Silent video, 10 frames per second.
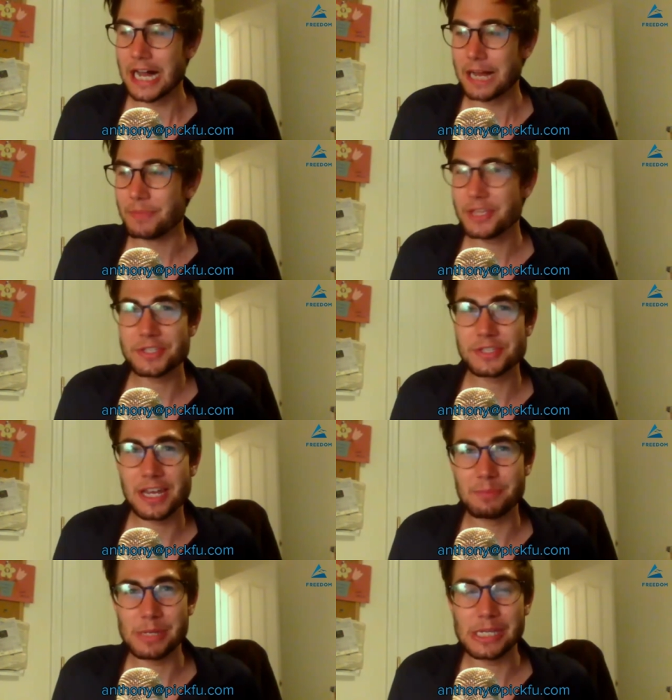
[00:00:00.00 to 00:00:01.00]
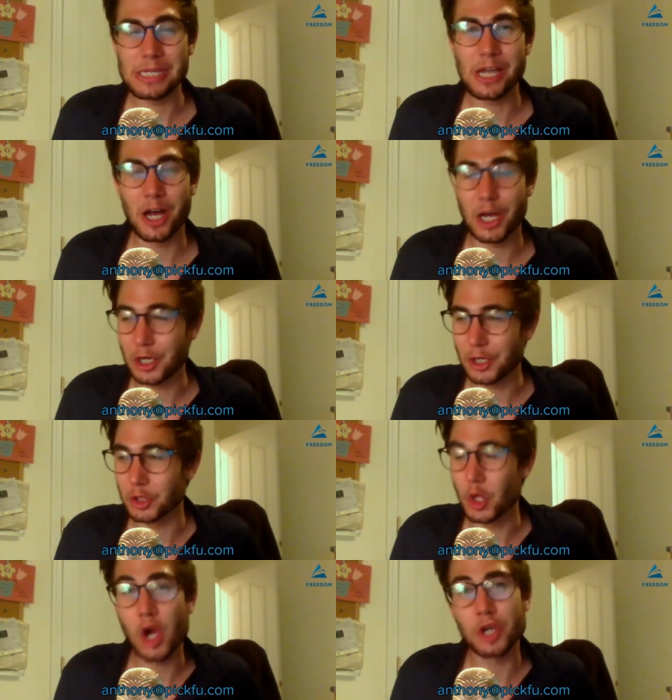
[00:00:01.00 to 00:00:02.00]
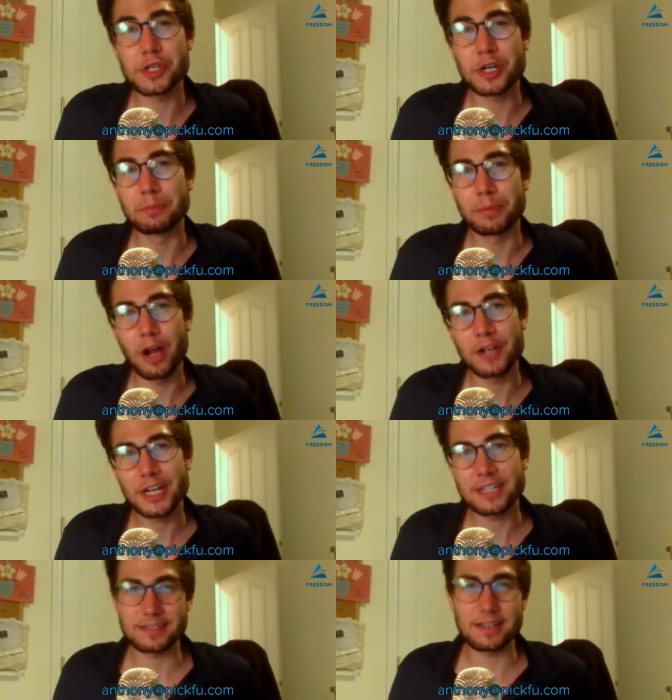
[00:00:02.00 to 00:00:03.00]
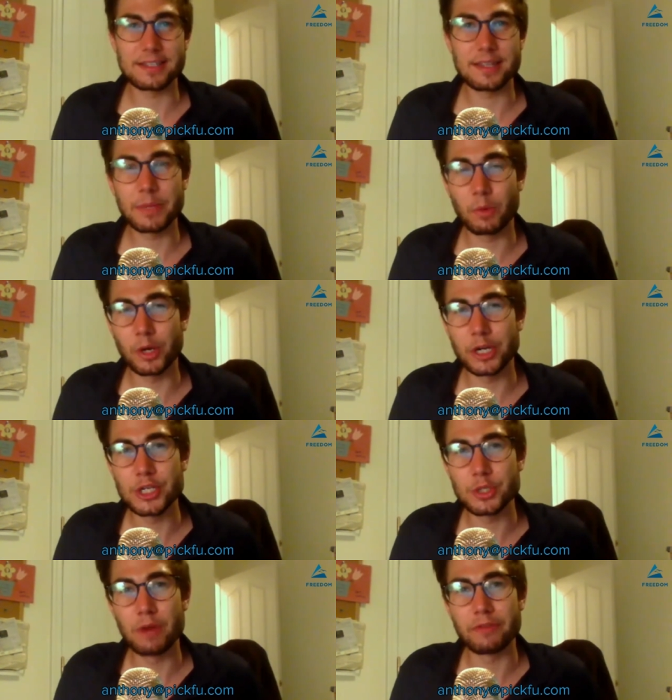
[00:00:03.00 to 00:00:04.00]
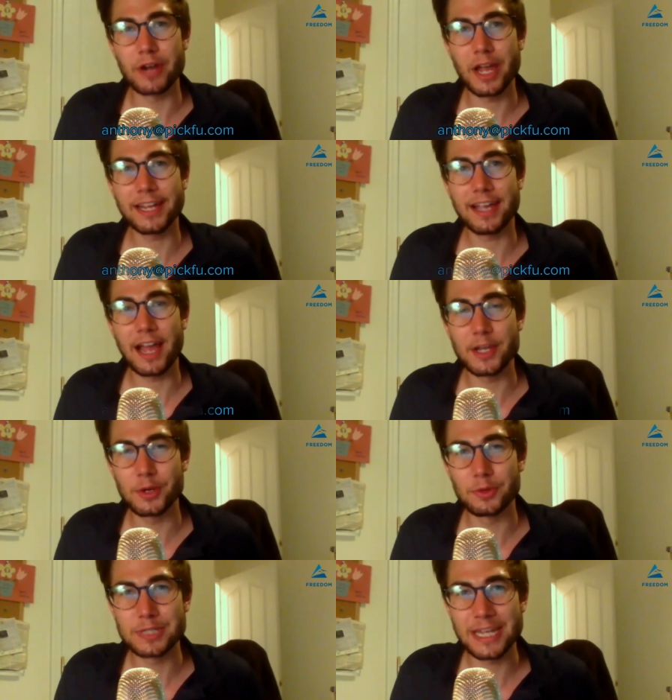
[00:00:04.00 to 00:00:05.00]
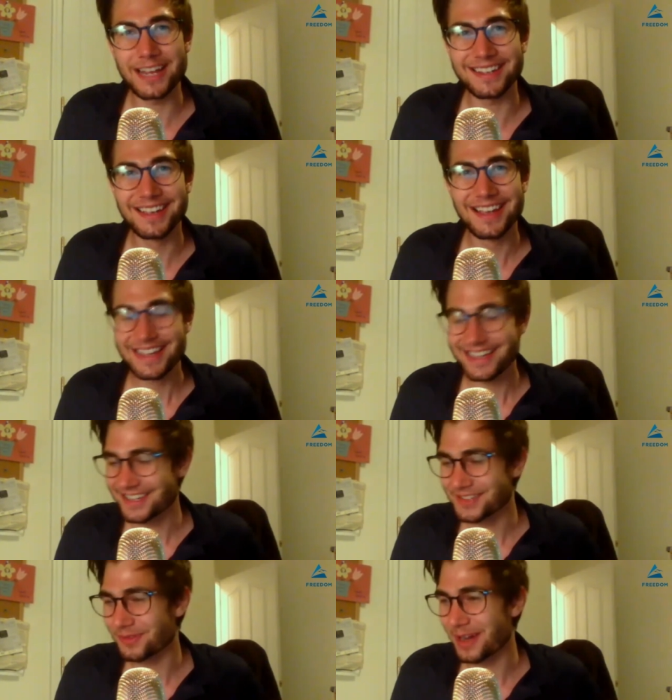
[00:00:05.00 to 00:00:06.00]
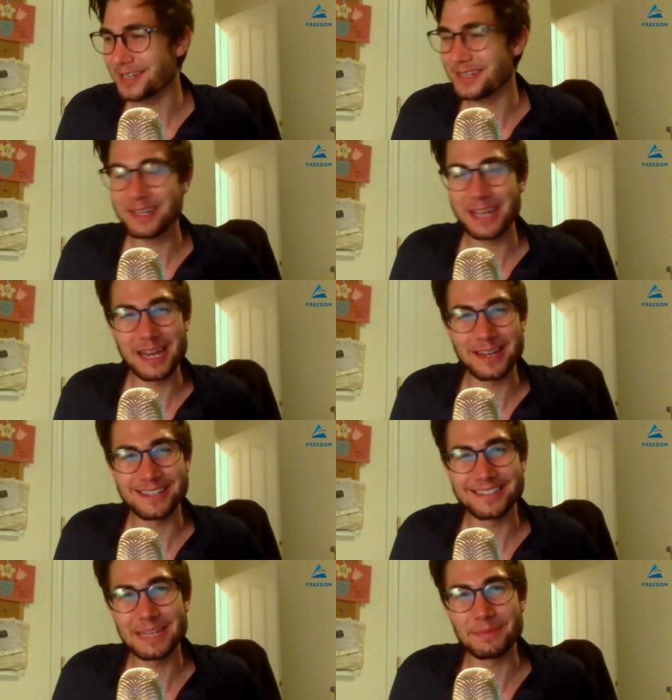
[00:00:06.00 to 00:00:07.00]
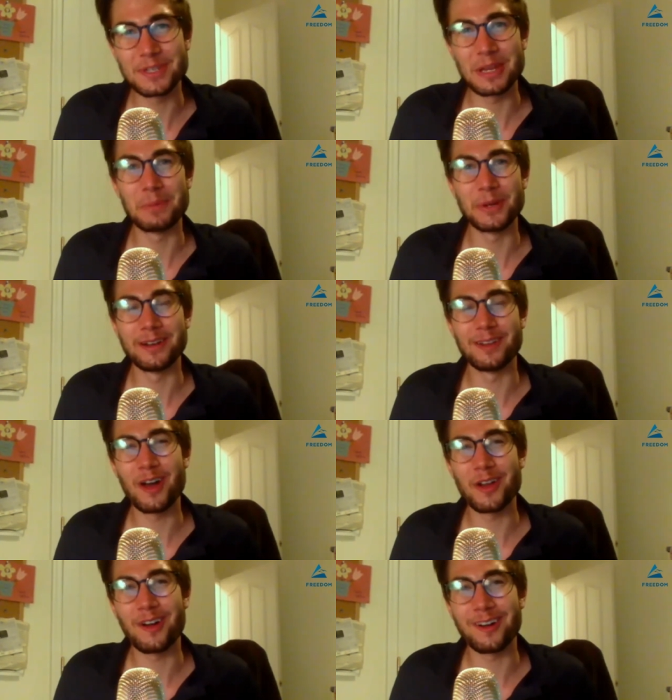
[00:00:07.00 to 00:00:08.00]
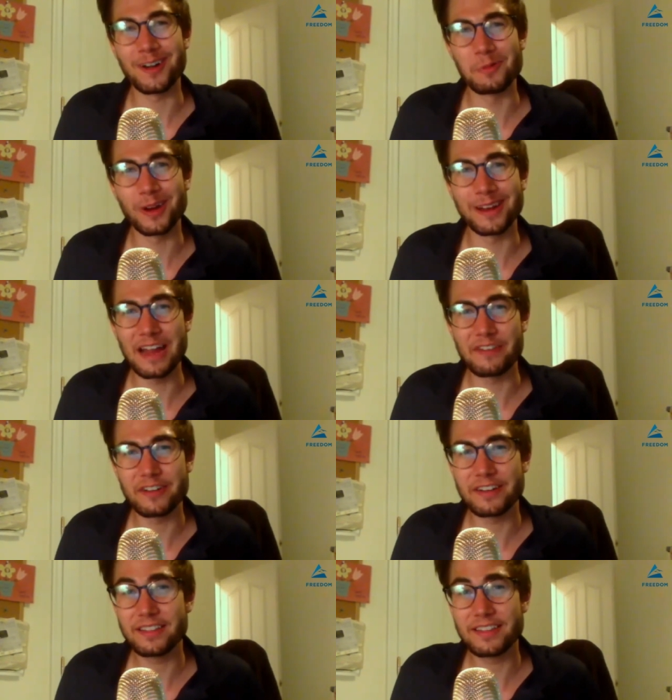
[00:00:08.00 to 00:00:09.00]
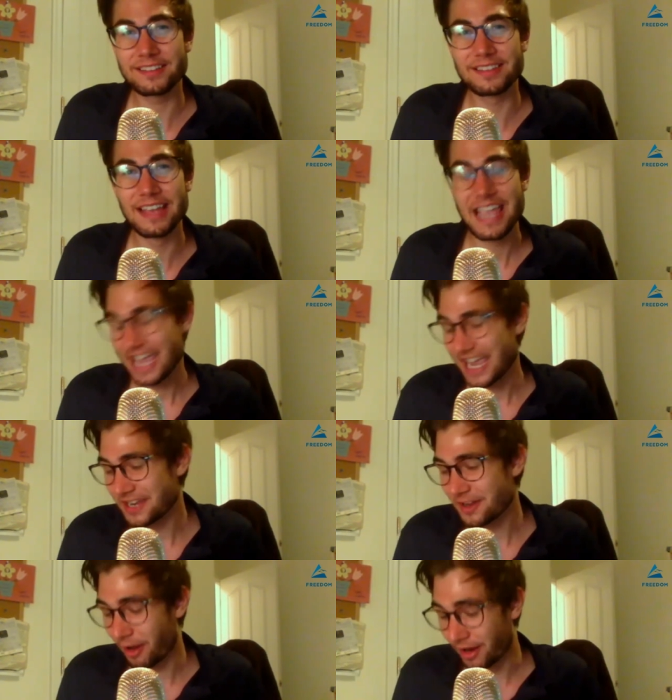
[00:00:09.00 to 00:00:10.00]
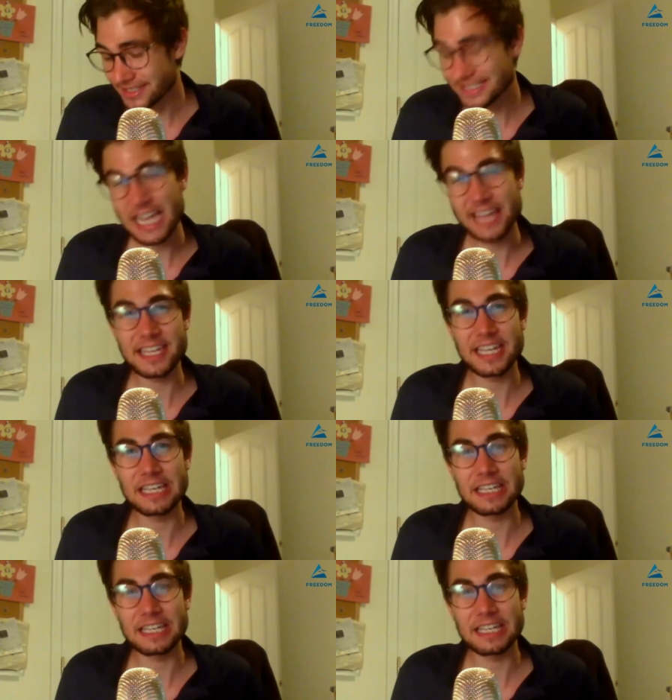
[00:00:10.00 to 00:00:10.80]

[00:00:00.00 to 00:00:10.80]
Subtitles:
This is going to be a long-term project. It's not something we're going to do overnight. I know Danny is ready, and his team is going to put in a lot of hard work and effort into this. And honestly, I think